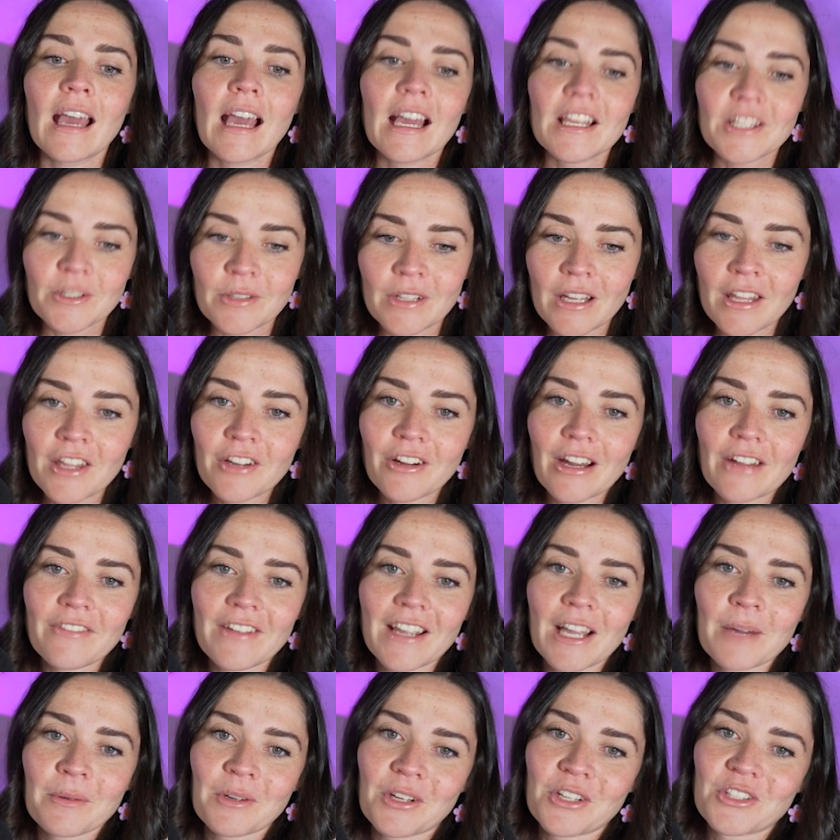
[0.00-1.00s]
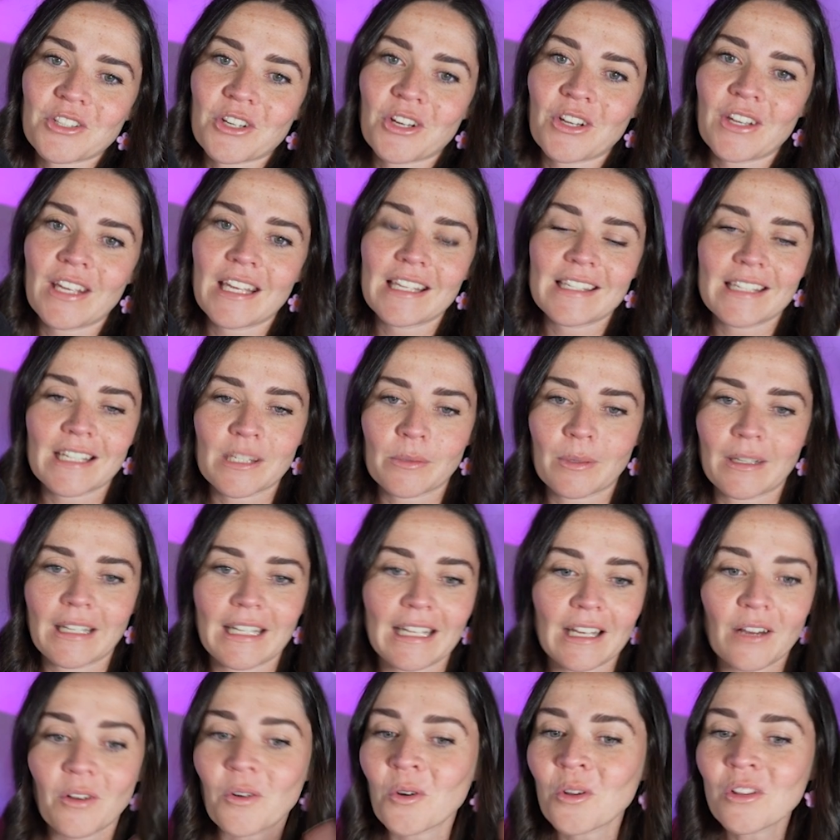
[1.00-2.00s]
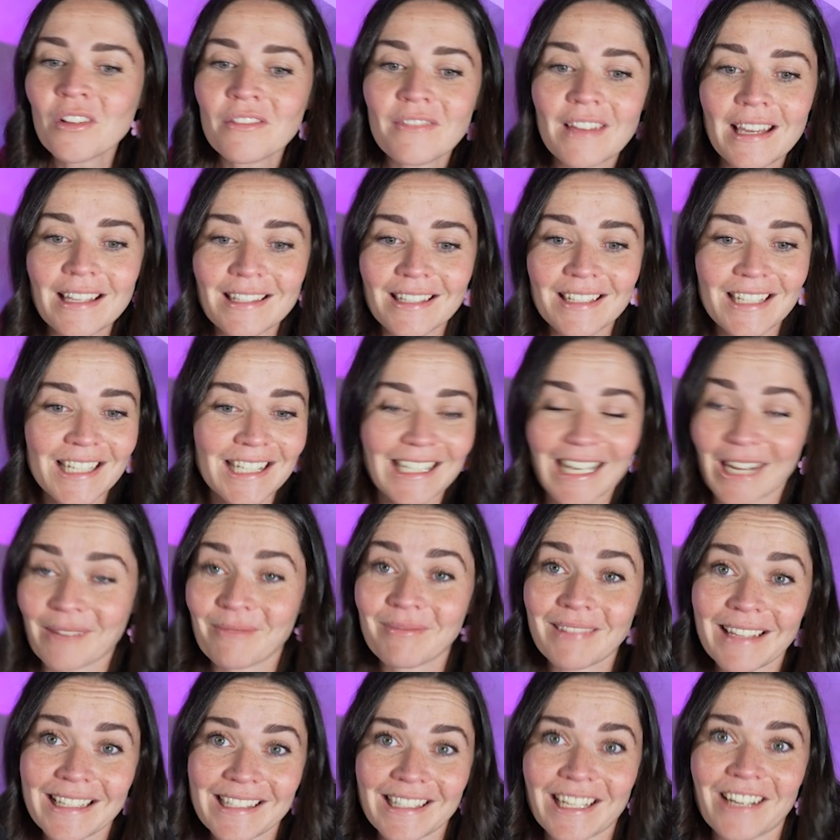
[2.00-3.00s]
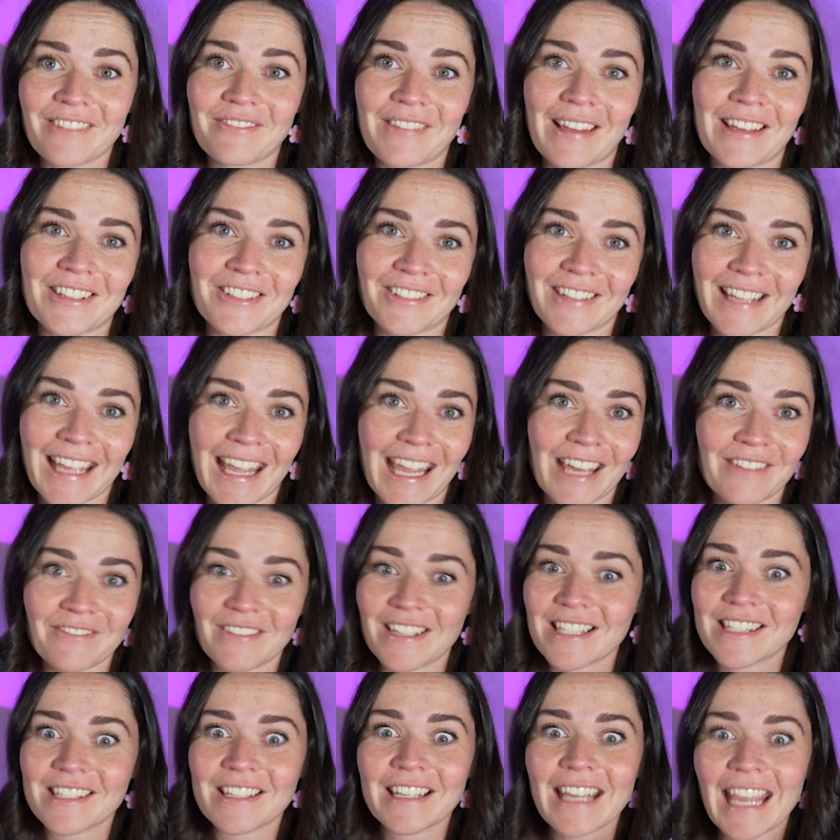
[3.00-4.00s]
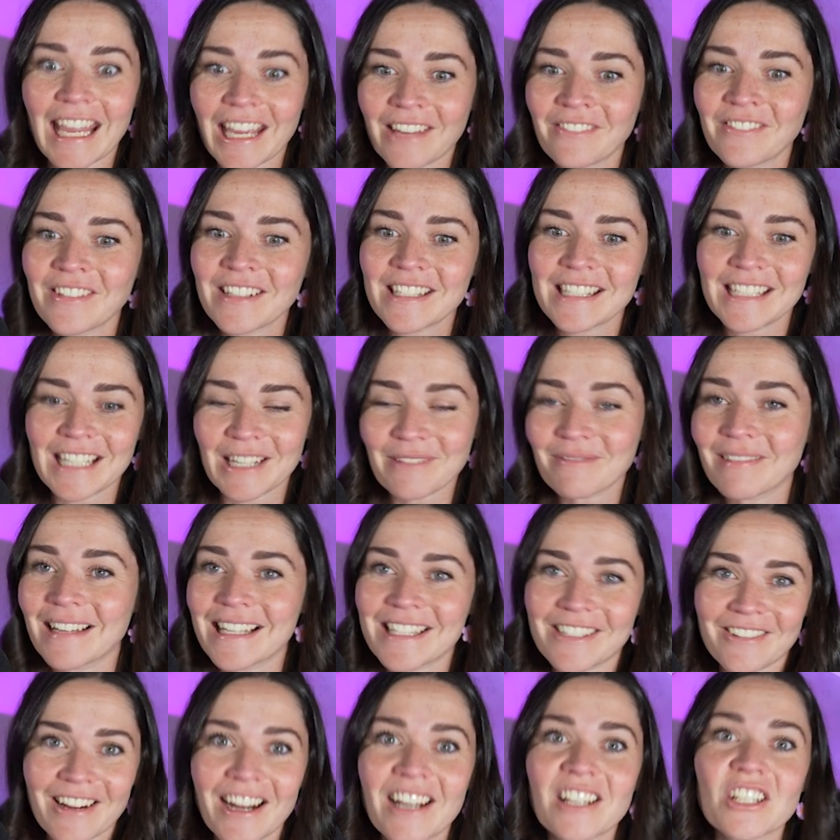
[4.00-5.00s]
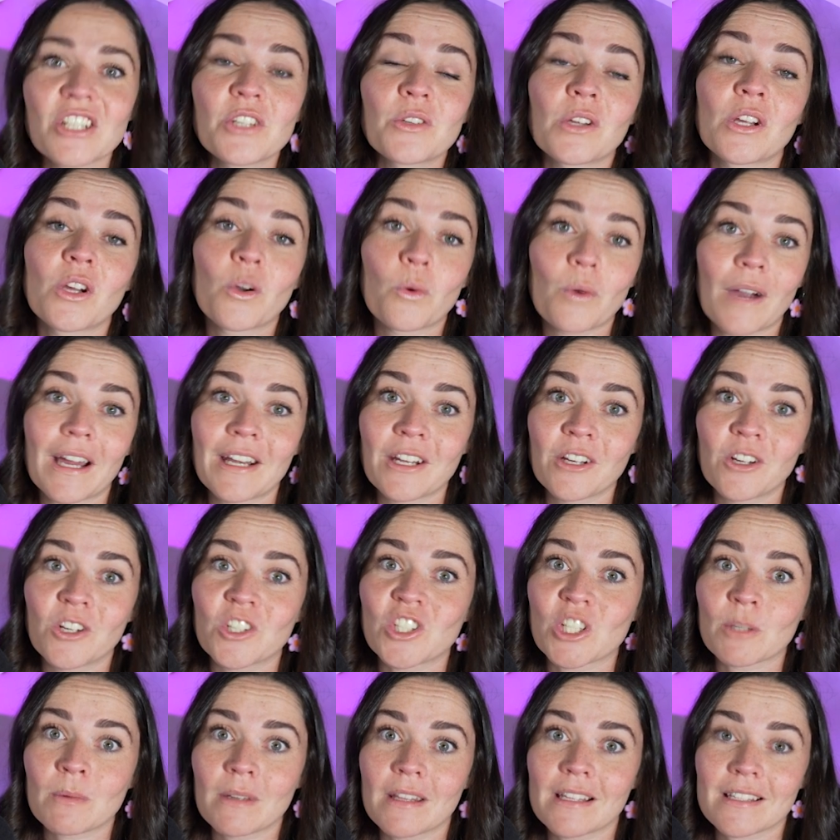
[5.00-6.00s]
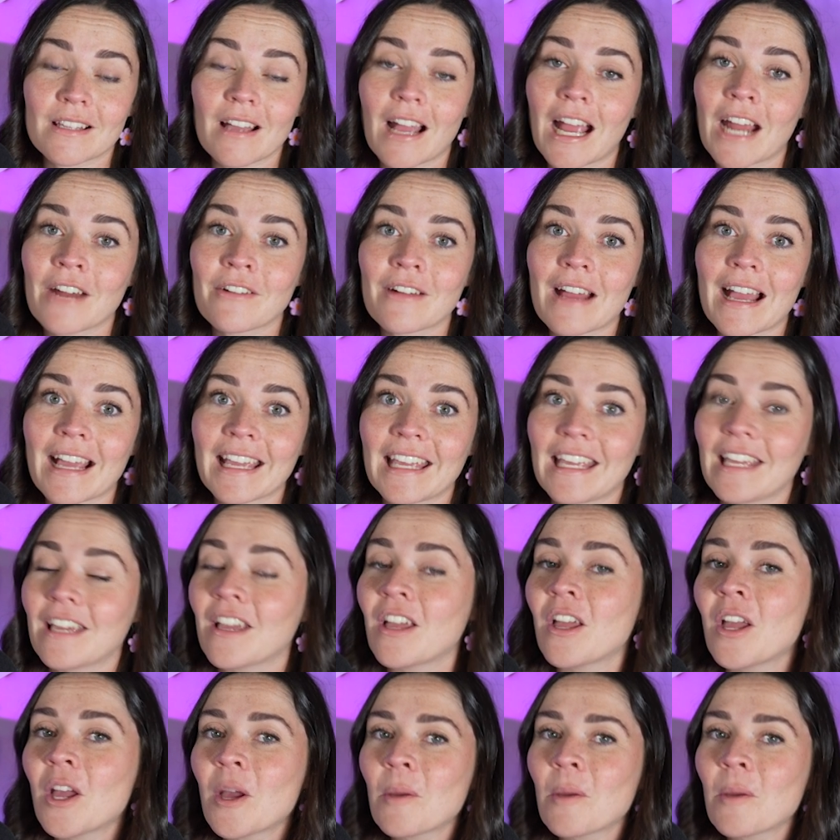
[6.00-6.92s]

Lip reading: So another graphic I want to show you is this one here. All of these are just templates that I found on Canva. So Canva's templates are actually doing quite a good job with this hierarchy.